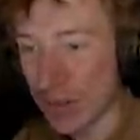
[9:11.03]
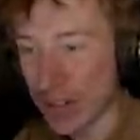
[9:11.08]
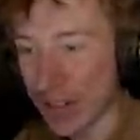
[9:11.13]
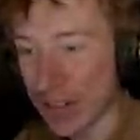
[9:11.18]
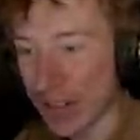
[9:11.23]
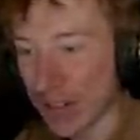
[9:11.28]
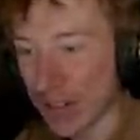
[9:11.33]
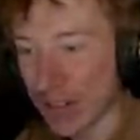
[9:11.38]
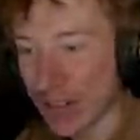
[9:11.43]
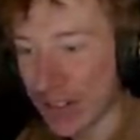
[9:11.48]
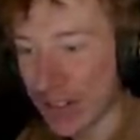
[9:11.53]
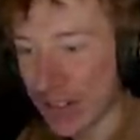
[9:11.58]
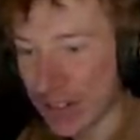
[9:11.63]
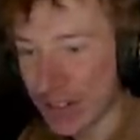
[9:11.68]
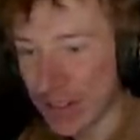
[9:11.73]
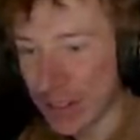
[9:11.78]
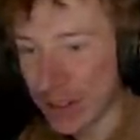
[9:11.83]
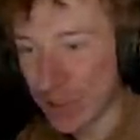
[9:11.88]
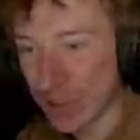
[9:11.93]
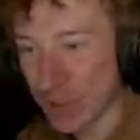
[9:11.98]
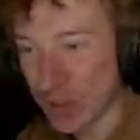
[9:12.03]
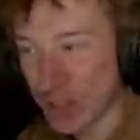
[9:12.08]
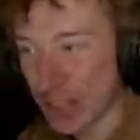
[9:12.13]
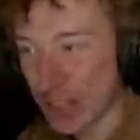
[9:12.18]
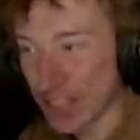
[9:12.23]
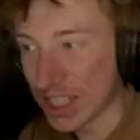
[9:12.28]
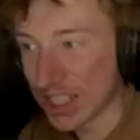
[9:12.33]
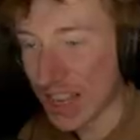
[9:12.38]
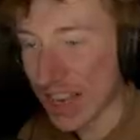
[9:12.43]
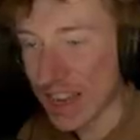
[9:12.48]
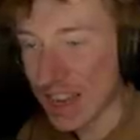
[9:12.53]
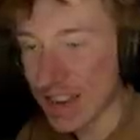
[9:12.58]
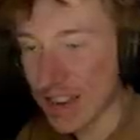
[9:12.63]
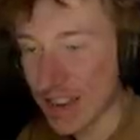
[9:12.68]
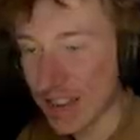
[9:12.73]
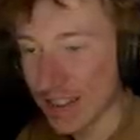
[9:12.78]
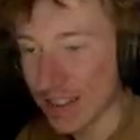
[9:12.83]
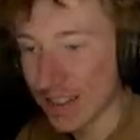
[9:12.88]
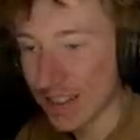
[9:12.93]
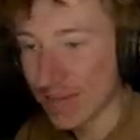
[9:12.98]
good. I think we're pretty set.
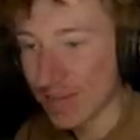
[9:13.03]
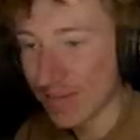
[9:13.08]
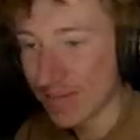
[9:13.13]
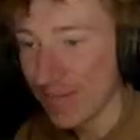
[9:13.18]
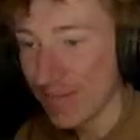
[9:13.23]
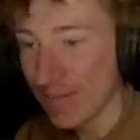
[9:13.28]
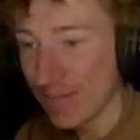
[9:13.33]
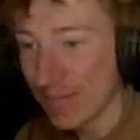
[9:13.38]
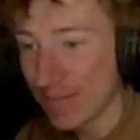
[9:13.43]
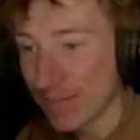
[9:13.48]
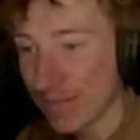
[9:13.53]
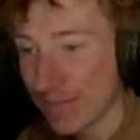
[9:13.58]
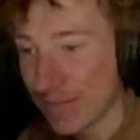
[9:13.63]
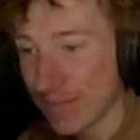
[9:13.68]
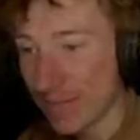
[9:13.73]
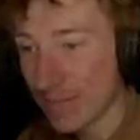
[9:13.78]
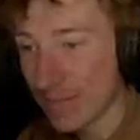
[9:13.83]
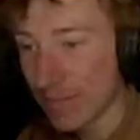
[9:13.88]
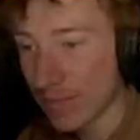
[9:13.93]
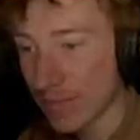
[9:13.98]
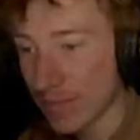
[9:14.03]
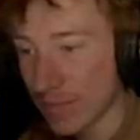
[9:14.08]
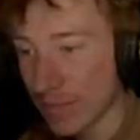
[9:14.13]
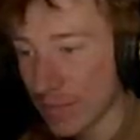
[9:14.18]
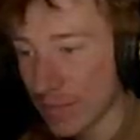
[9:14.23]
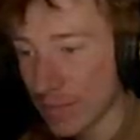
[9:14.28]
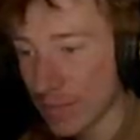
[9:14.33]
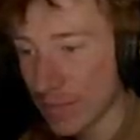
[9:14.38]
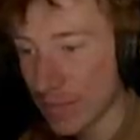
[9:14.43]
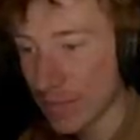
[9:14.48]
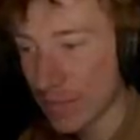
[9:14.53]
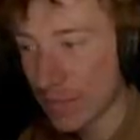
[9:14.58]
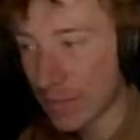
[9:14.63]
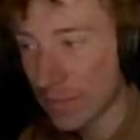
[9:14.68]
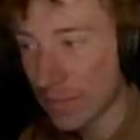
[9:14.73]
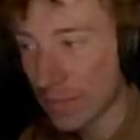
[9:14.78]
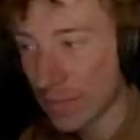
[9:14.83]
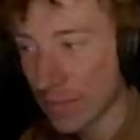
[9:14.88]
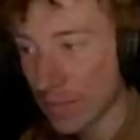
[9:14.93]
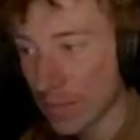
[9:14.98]

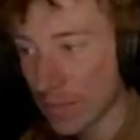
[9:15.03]
That